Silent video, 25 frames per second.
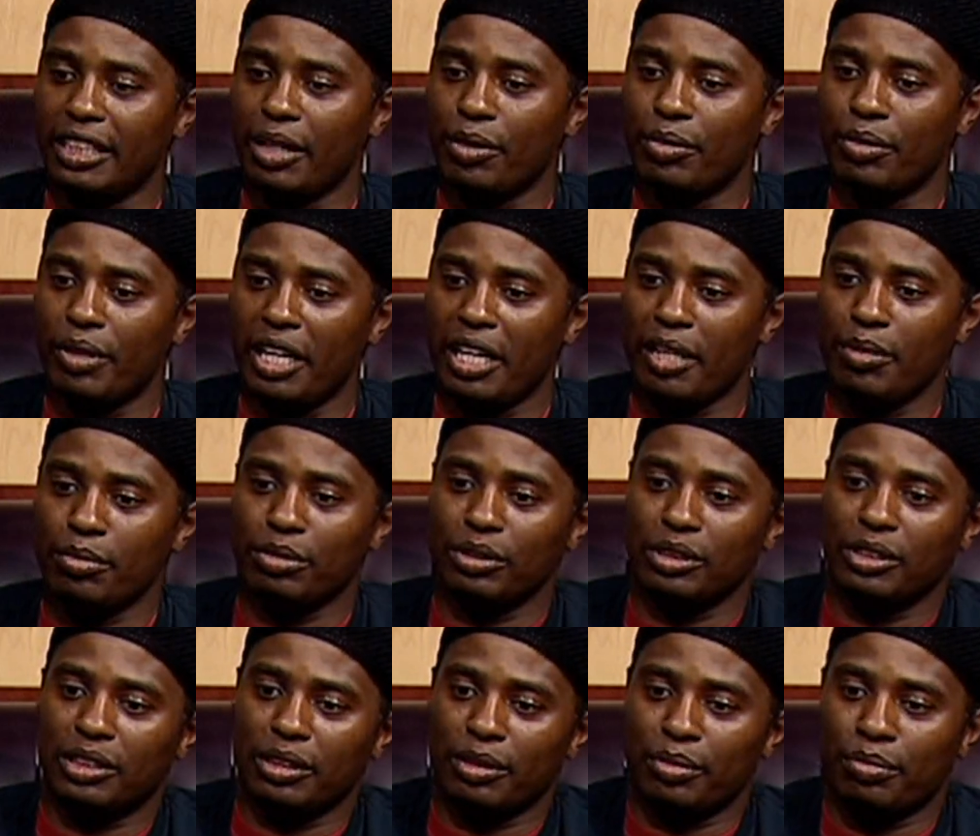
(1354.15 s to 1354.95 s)
they were
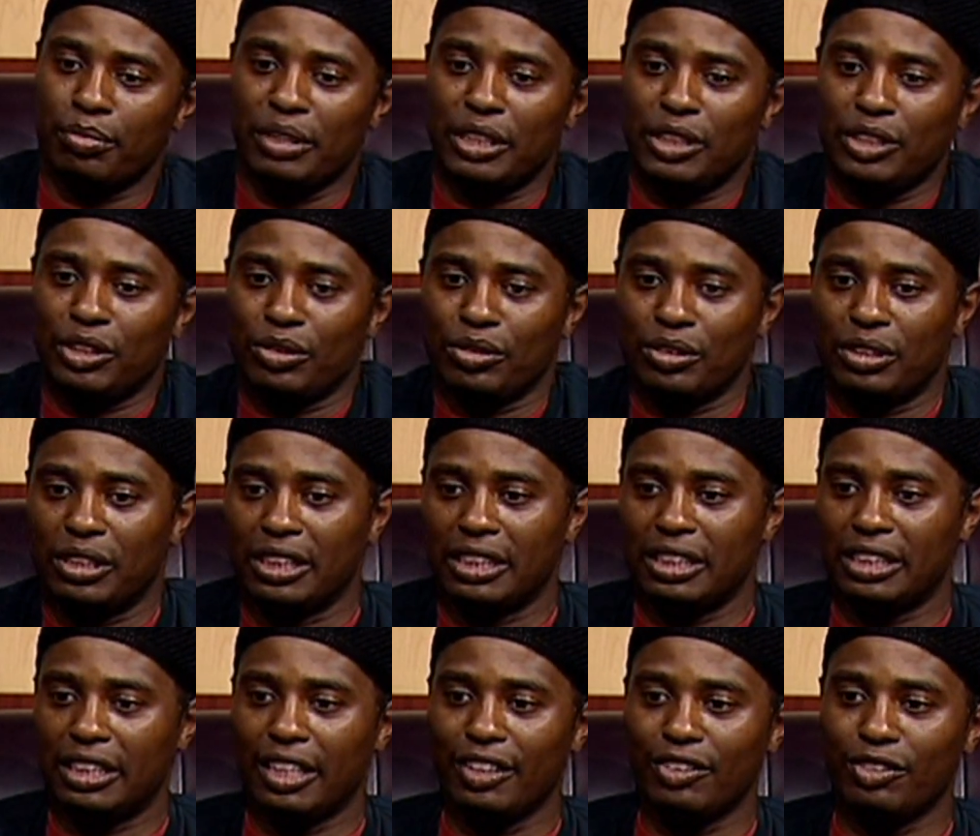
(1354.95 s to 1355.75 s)
able to be so
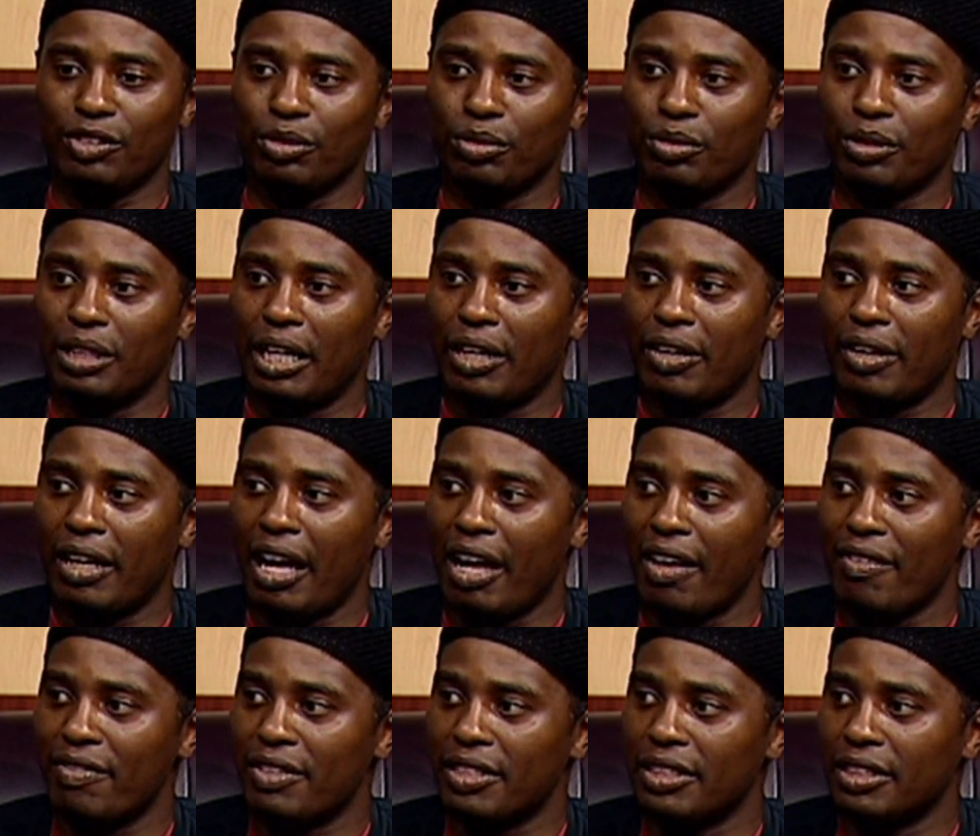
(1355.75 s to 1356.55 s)
successful without
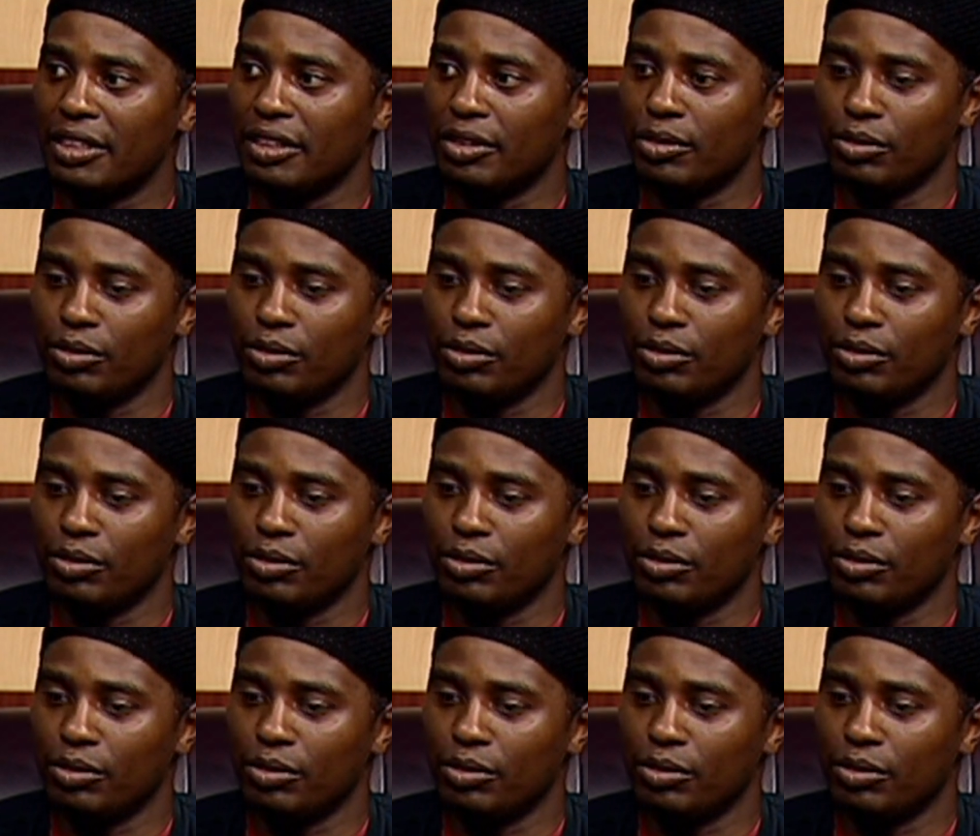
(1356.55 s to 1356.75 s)
having,